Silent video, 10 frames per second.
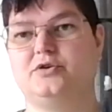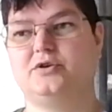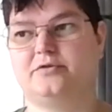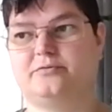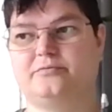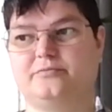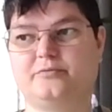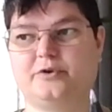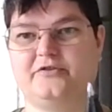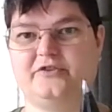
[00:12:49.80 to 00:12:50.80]
you can
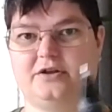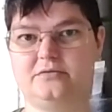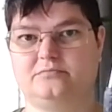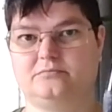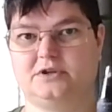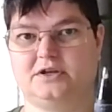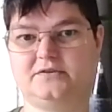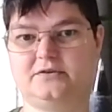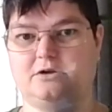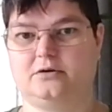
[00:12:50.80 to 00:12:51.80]
refill
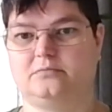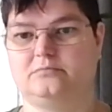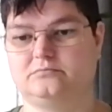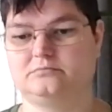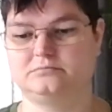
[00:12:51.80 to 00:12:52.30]
these little.